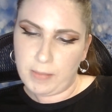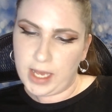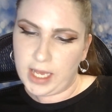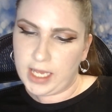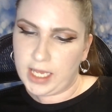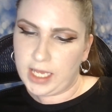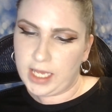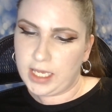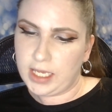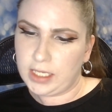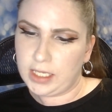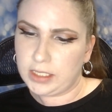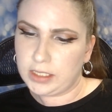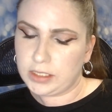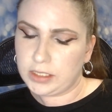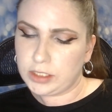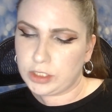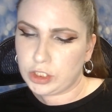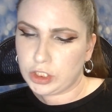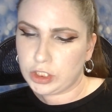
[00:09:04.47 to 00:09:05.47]

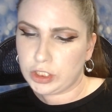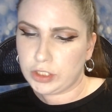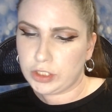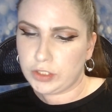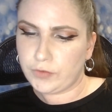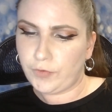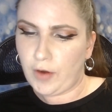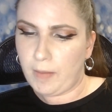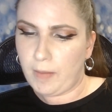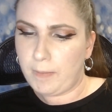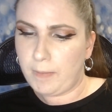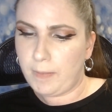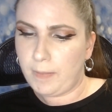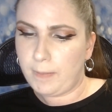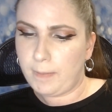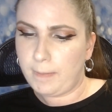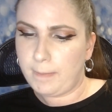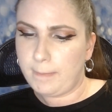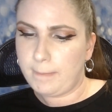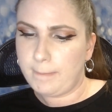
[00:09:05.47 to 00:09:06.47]
is from
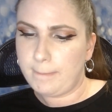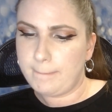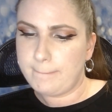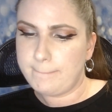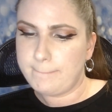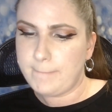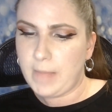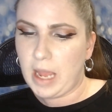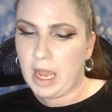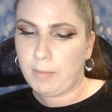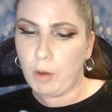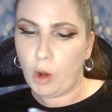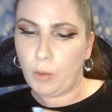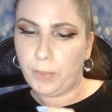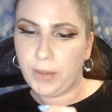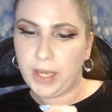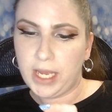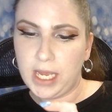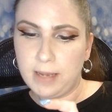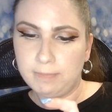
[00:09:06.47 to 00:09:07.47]

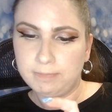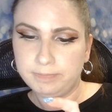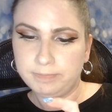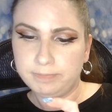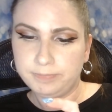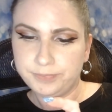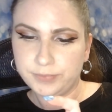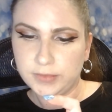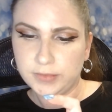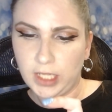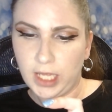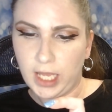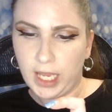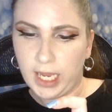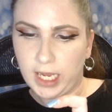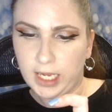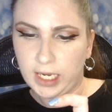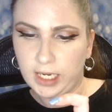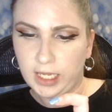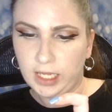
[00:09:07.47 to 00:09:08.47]
MOB,
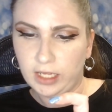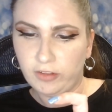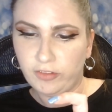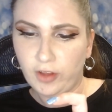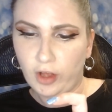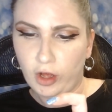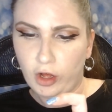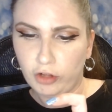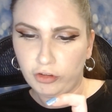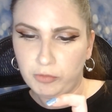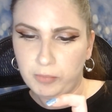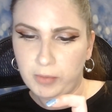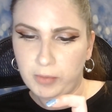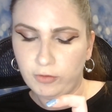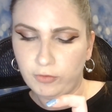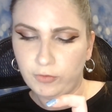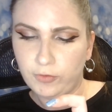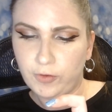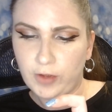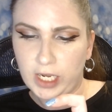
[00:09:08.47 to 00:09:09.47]
and it's
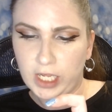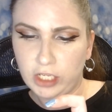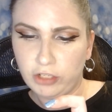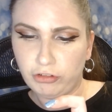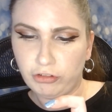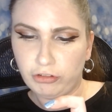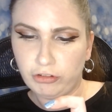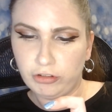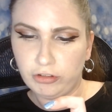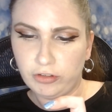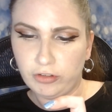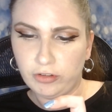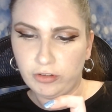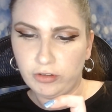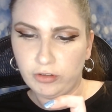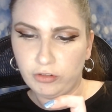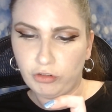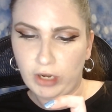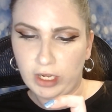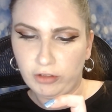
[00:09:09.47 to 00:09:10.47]
Ultimate Finish
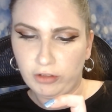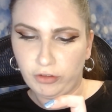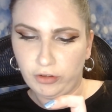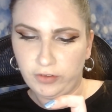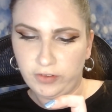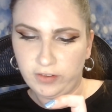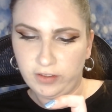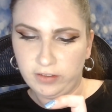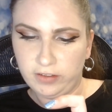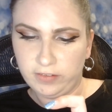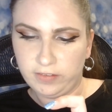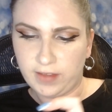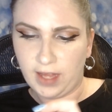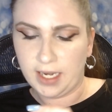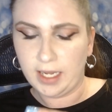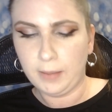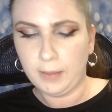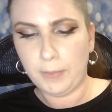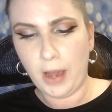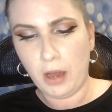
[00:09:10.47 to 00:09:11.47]
Translucent
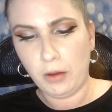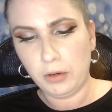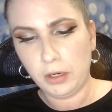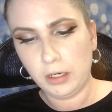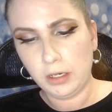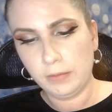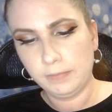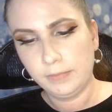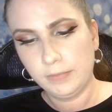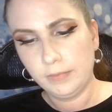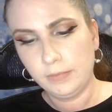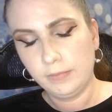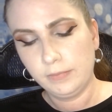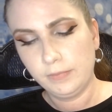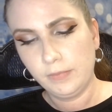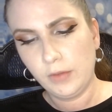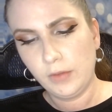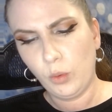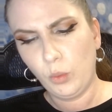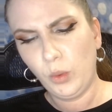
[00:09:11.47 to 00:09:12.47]
Setting Powder.
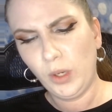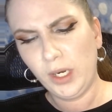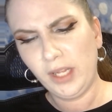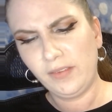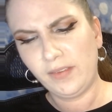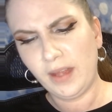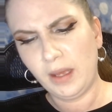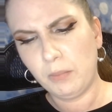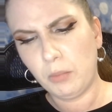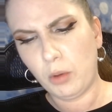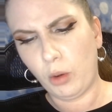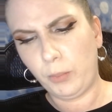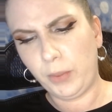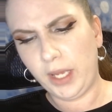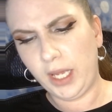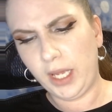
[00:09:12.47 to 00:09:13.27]
What is MOB?